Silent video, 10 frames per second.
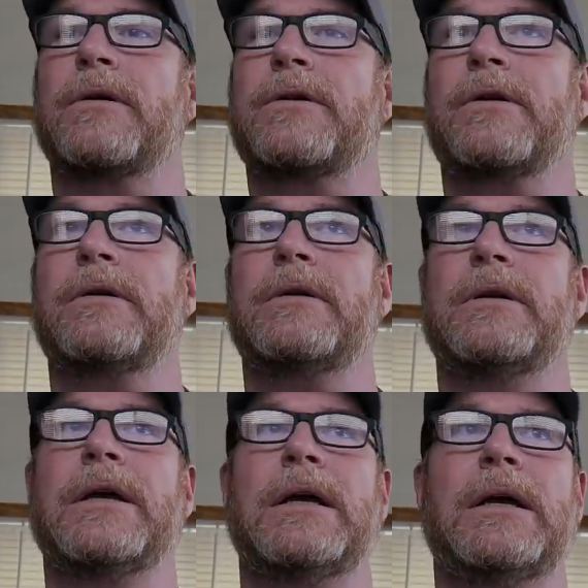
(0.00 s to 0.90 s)

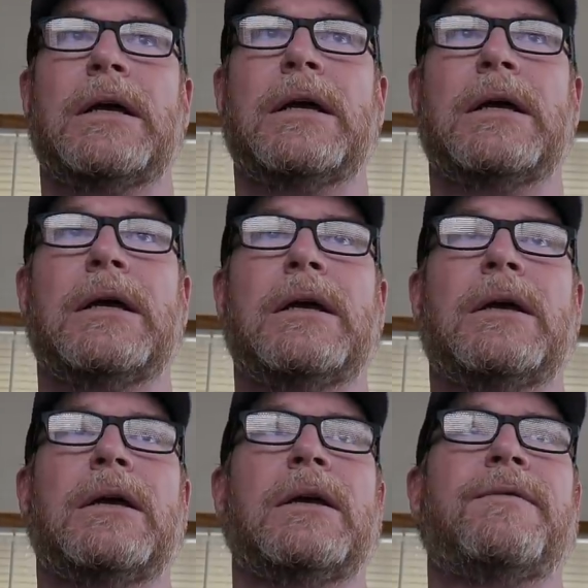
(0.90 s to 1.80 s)

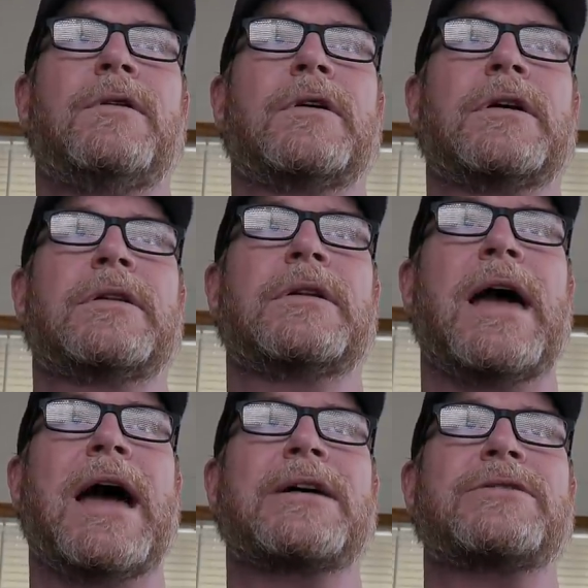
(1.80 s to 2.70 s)
currently, if you look at the
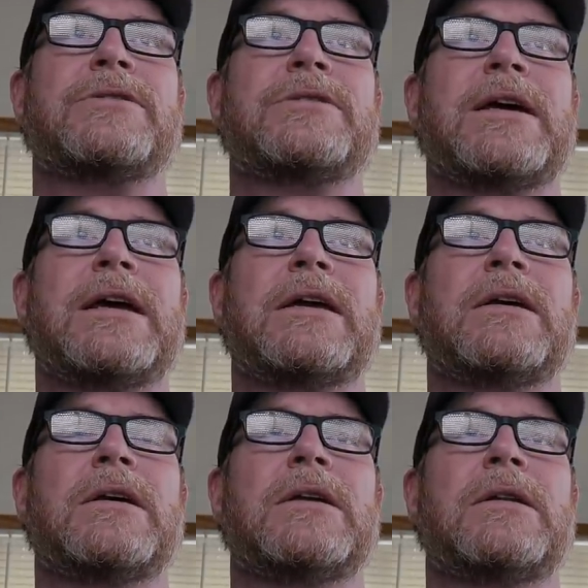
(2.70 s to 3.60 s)
actions
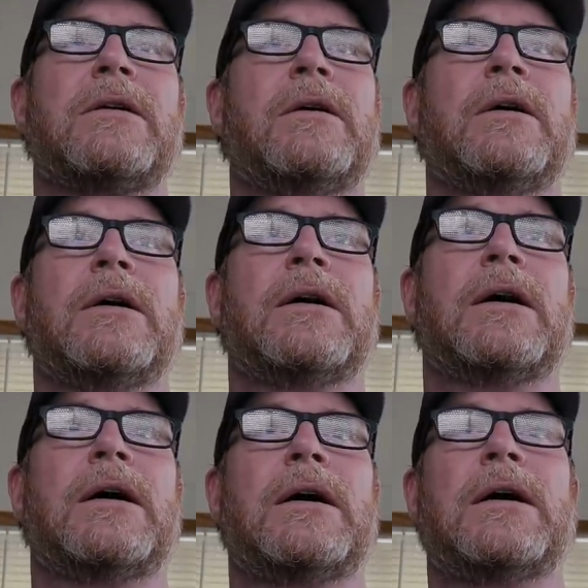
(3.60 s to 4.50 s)
taken,
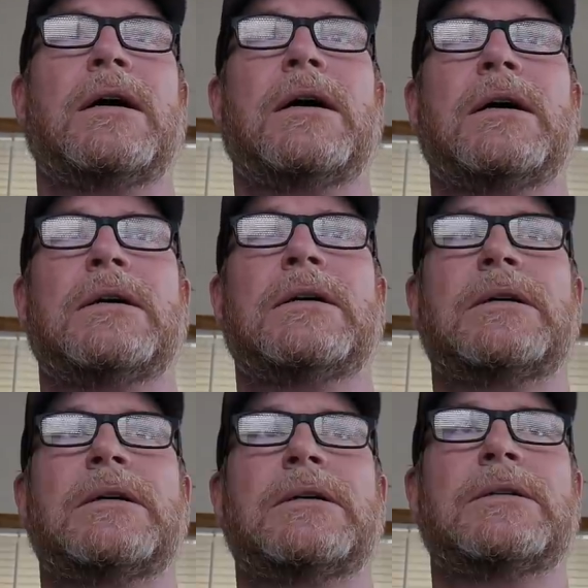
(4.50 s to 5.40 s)
there
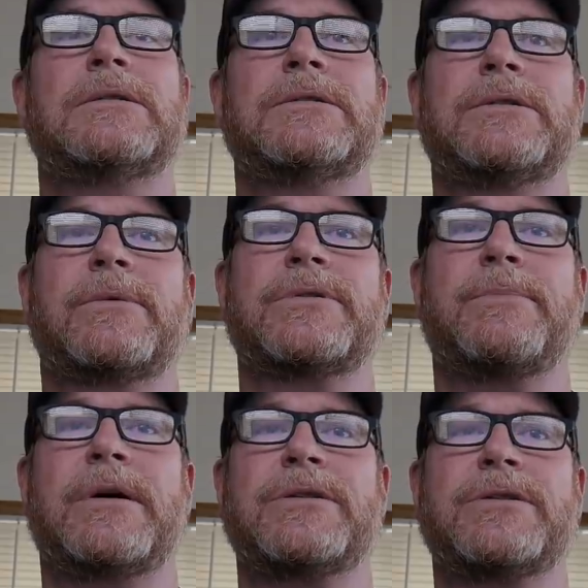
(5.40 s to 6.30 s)
was a
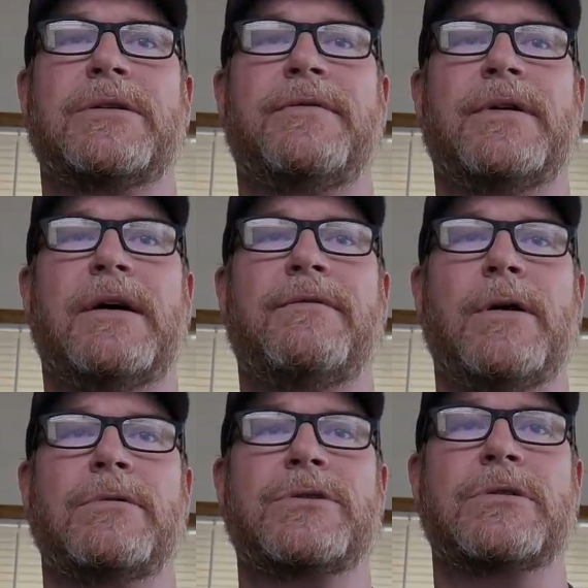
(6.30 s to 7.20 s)
bunch of
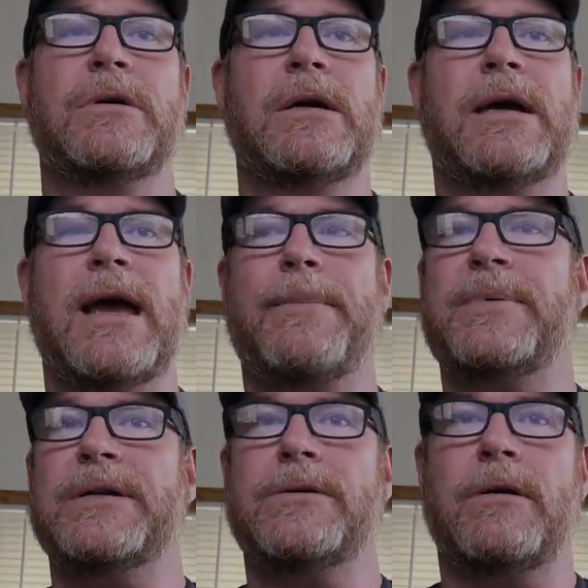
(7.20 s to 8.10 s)
votes
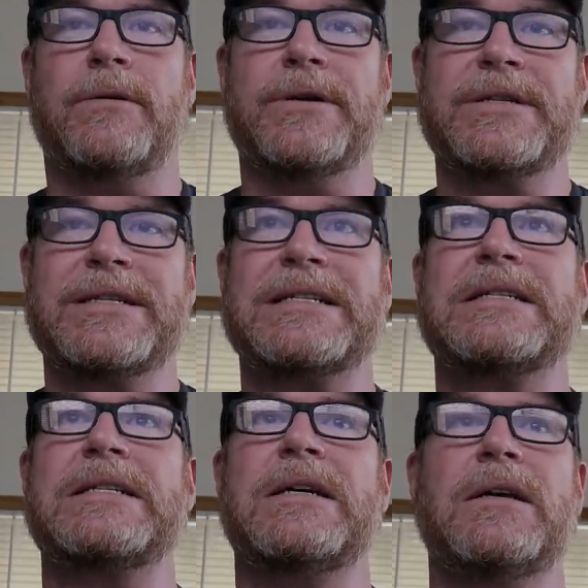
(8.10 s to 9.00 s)
happened on the
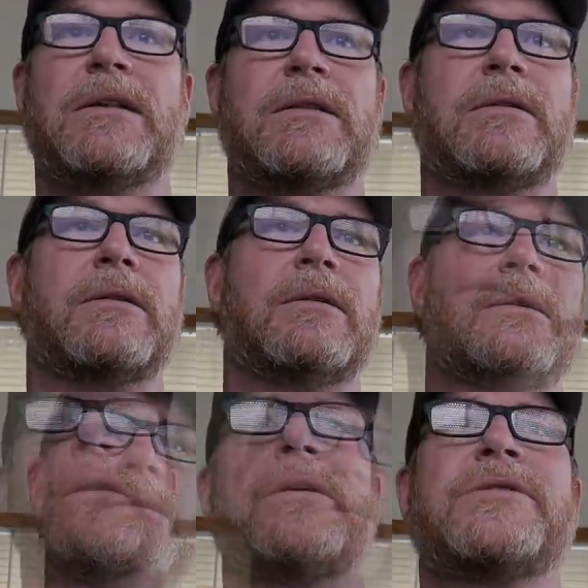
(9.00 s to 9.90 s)
16th.
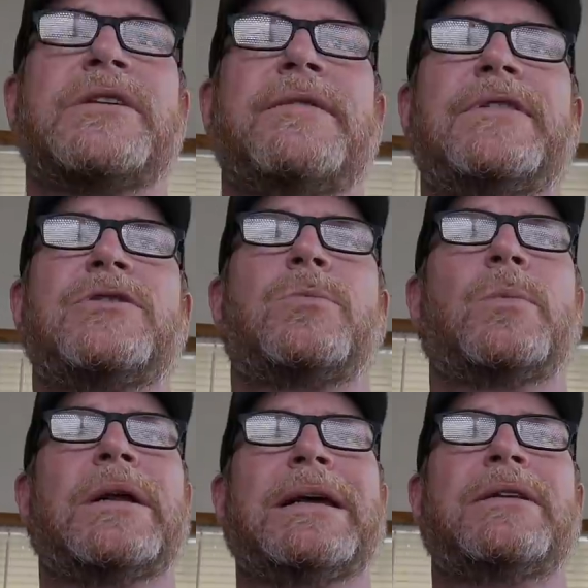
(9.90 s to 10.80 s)

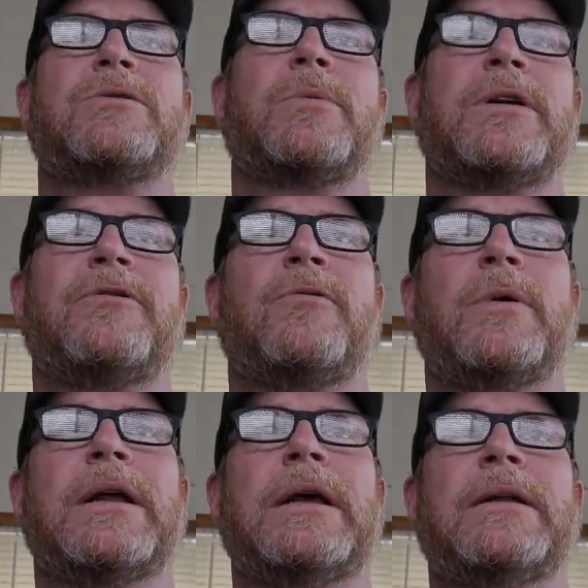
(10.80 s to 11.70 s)

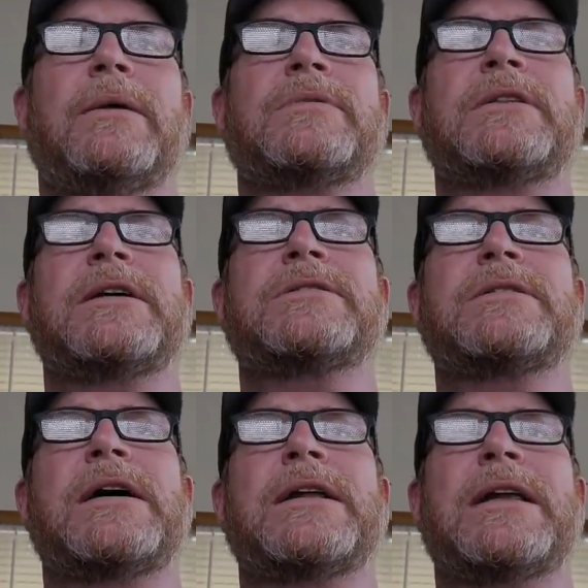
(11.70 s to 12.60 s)
7-20-2020, that was last
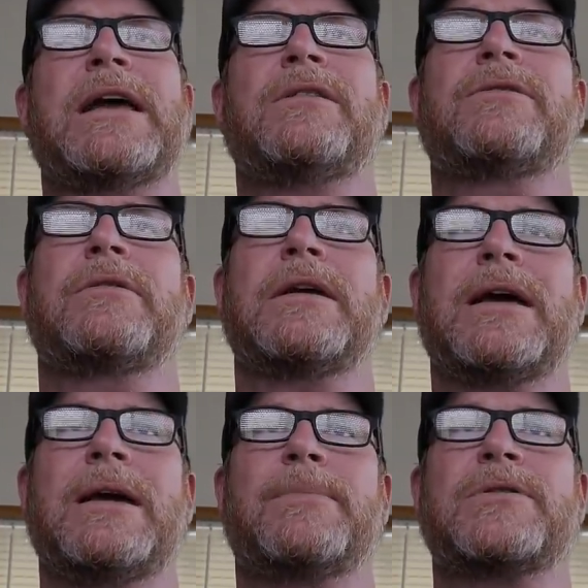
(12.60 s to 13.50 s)
night at
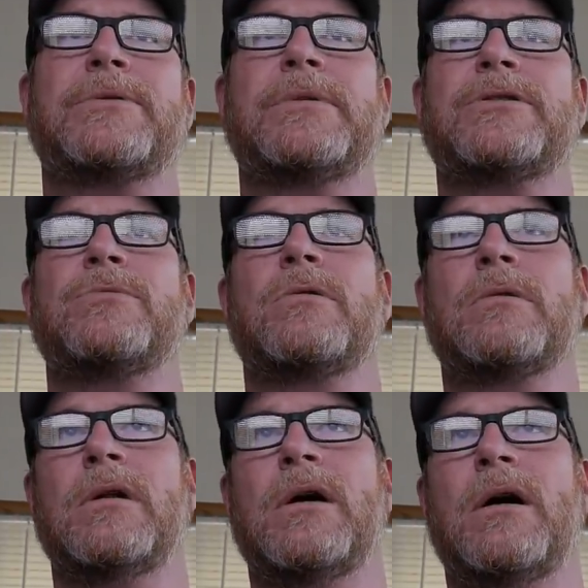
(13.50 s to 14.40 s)
8:38, pursuant to
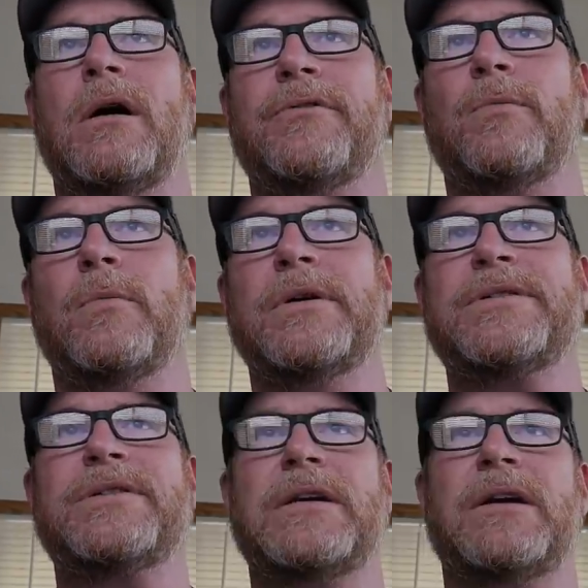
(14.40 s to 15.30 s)
Clause
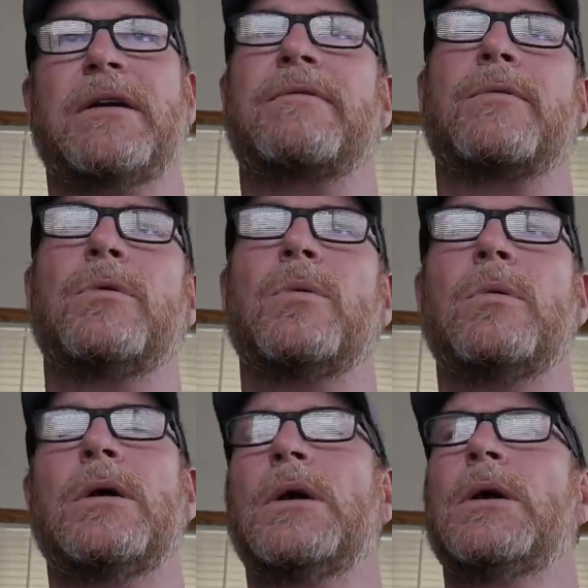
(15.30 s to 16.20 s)
1C of
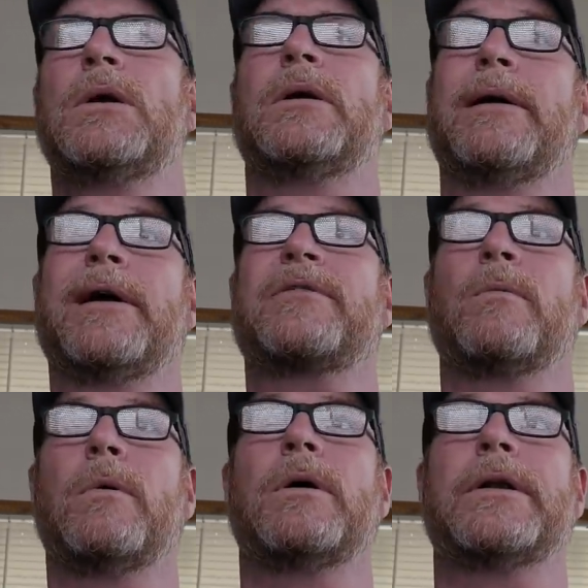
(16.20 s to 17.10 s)
Rule
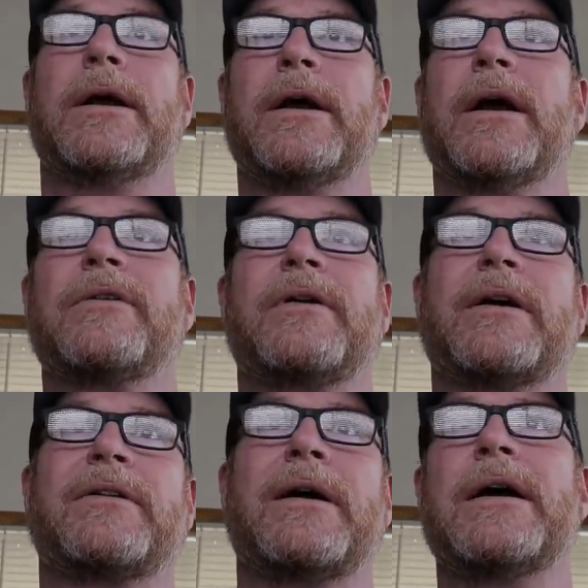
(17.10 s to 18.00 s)

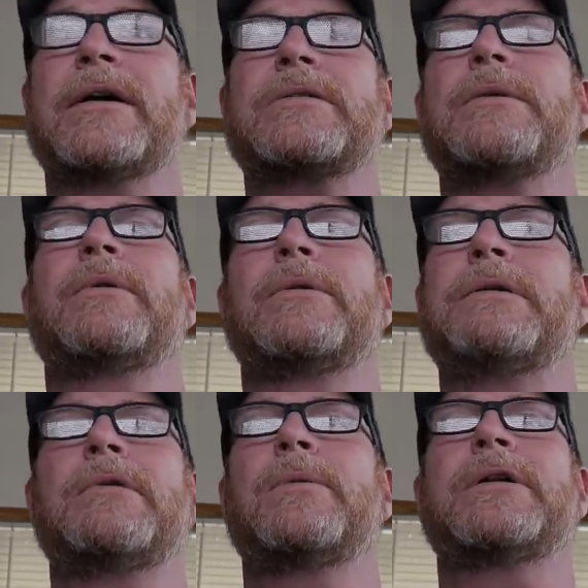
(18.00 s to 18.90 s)
X1XXIX. I don't
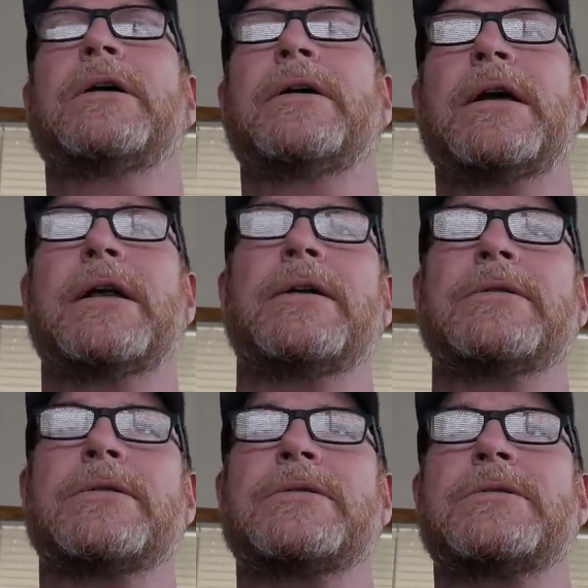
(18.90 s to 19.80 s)
even know what the hell that
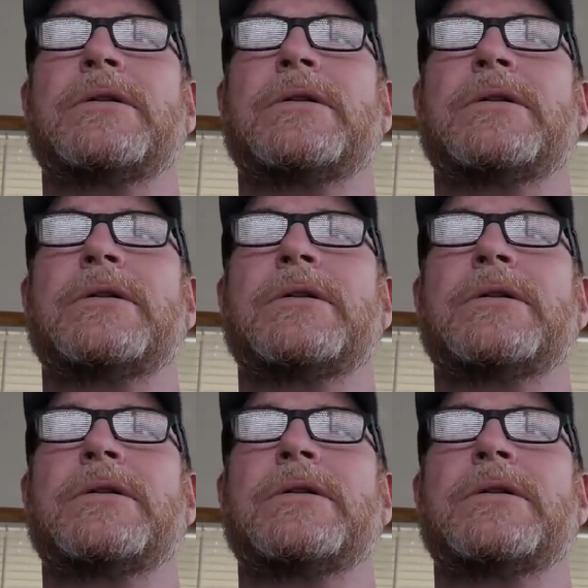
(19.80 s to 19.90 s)
is. It's,